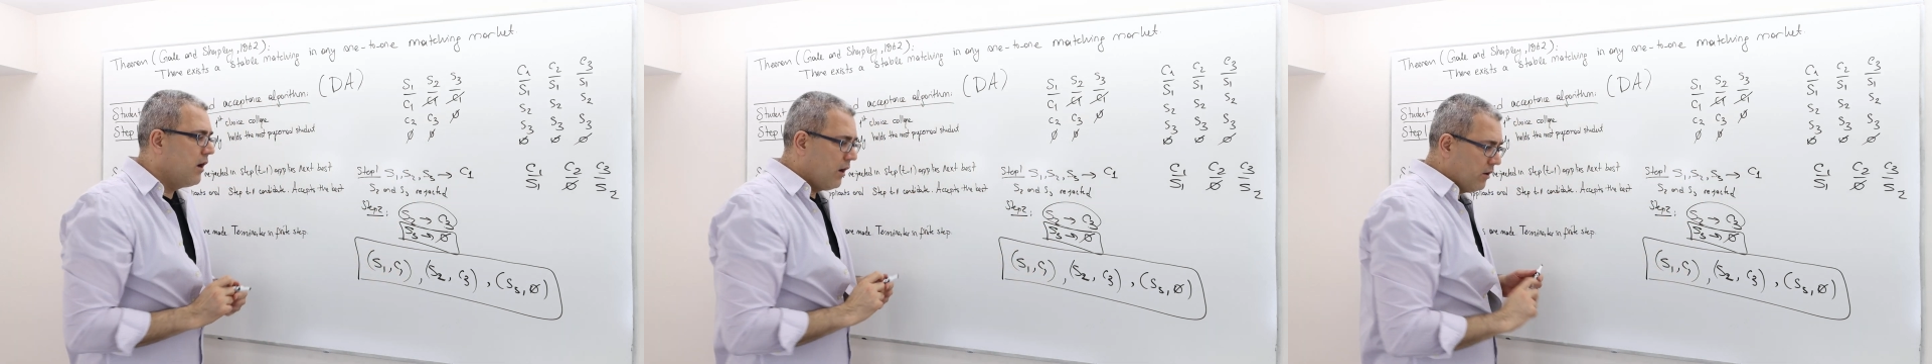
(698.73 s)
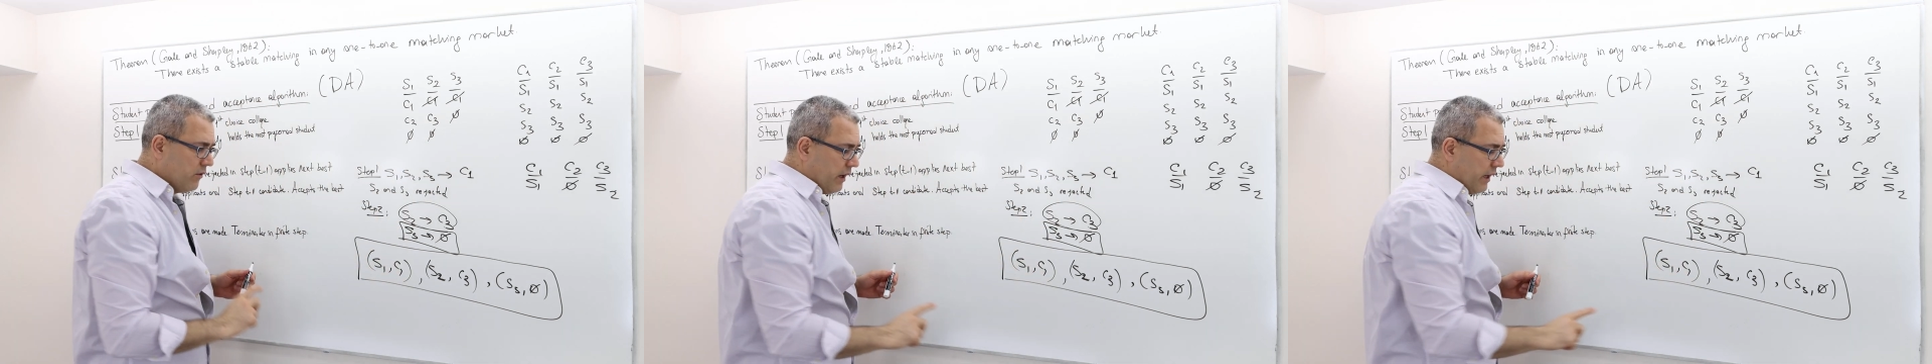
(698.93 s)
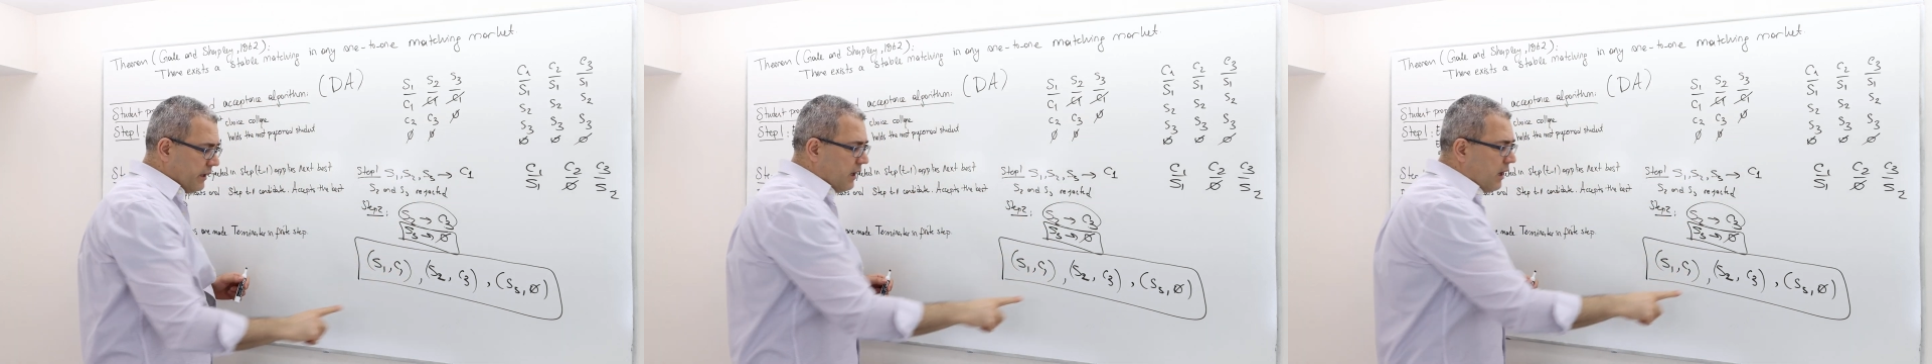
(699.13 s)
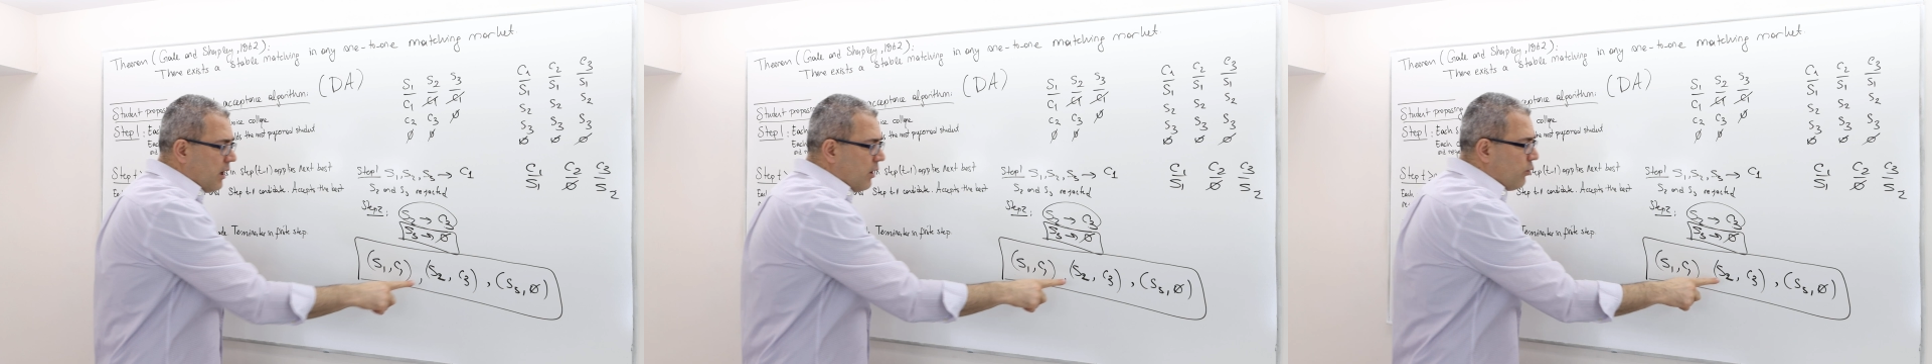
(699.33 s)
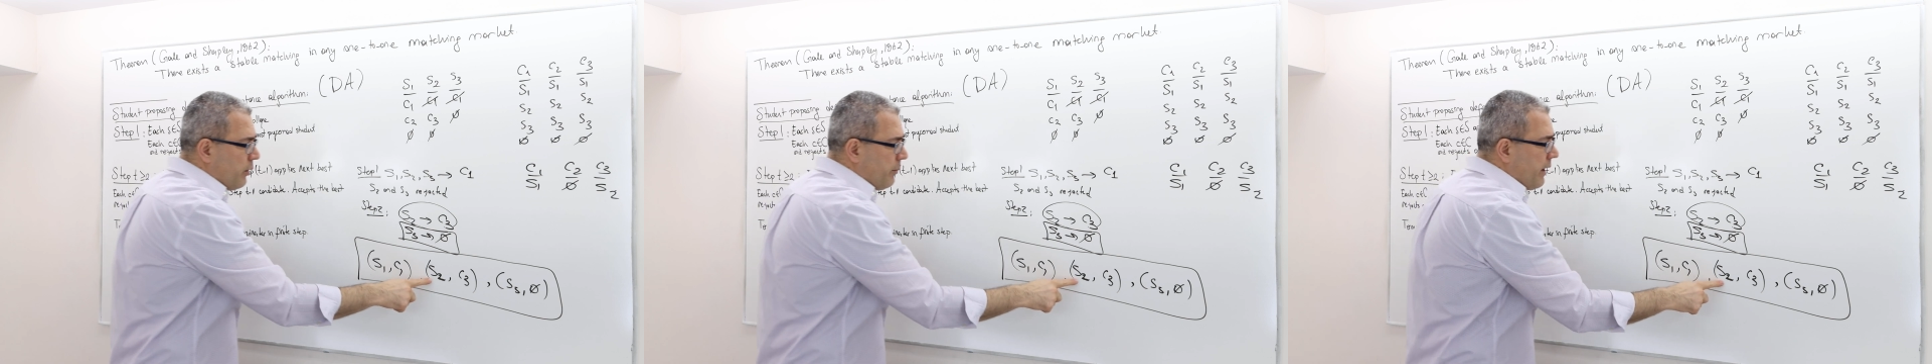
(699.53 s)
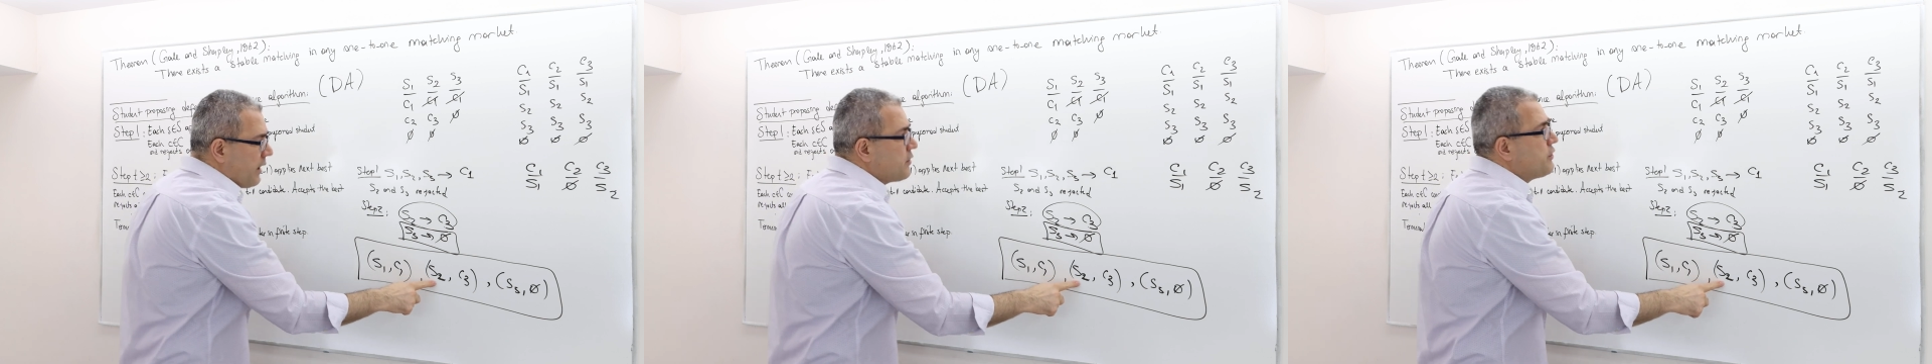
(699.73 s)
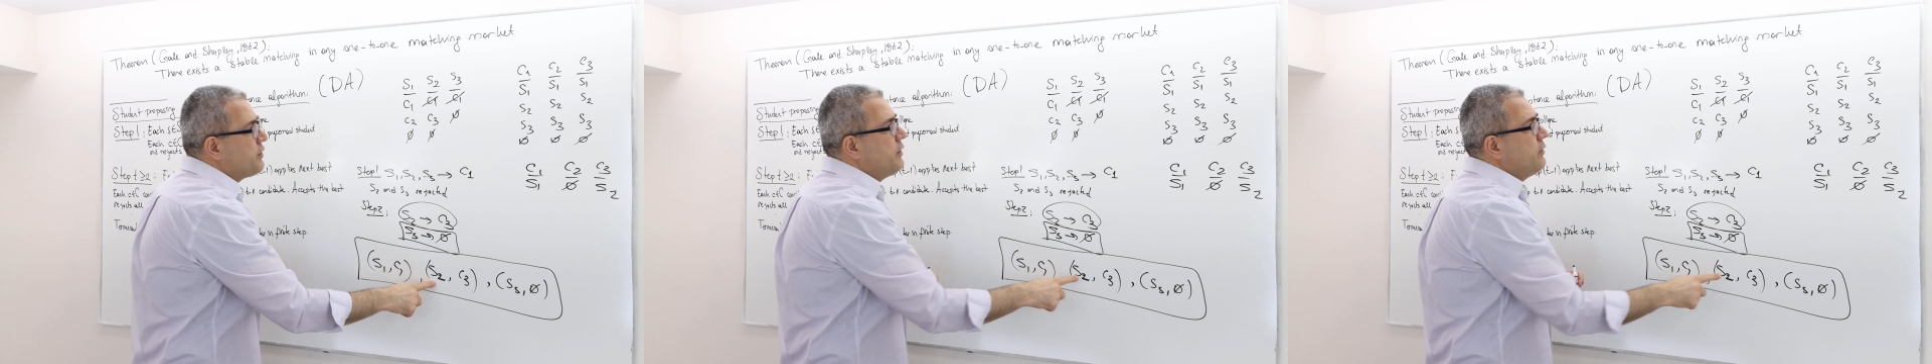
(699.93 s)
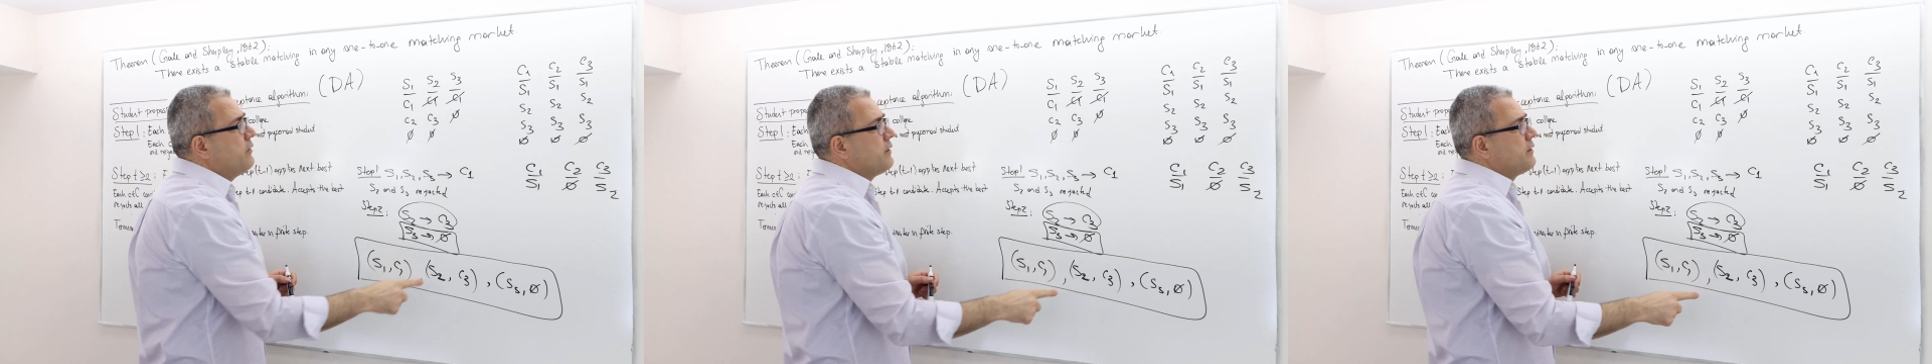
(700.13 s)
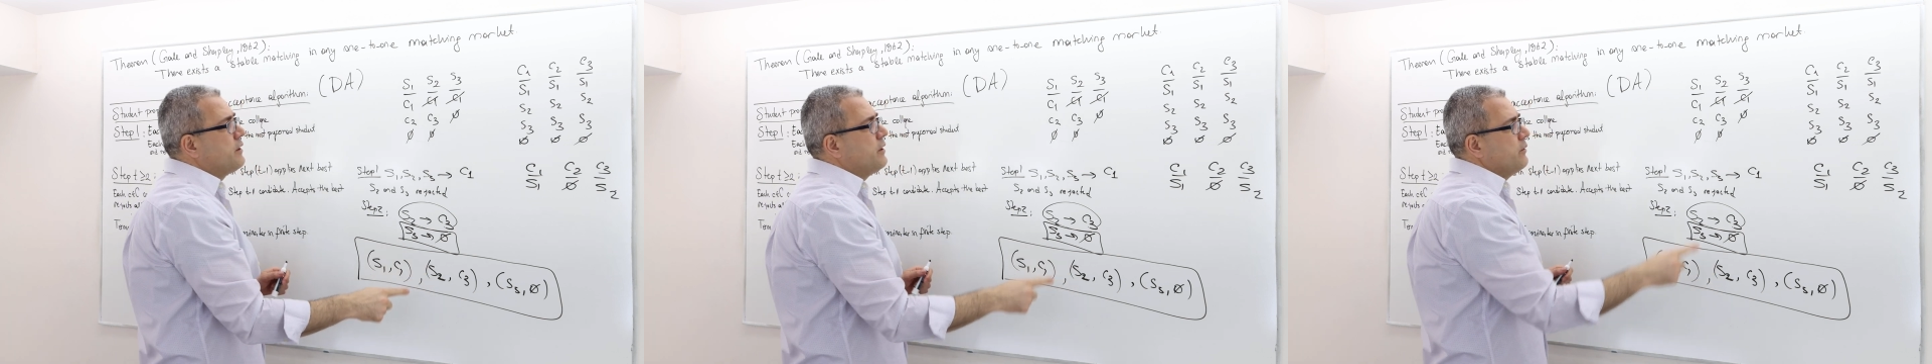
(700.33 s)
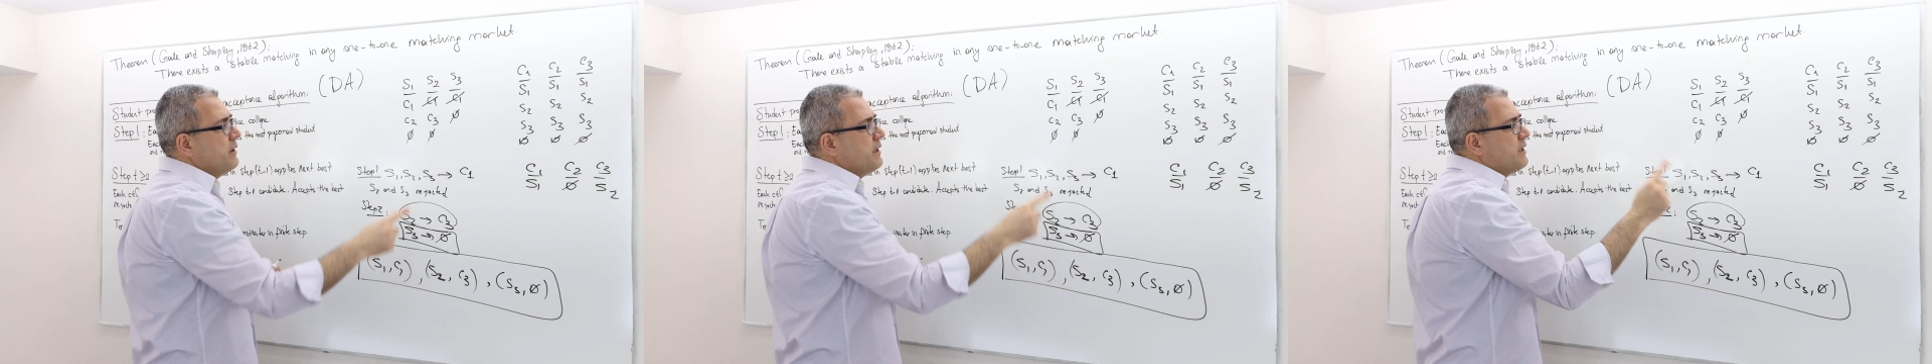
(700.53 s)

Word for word: All right, what about student two?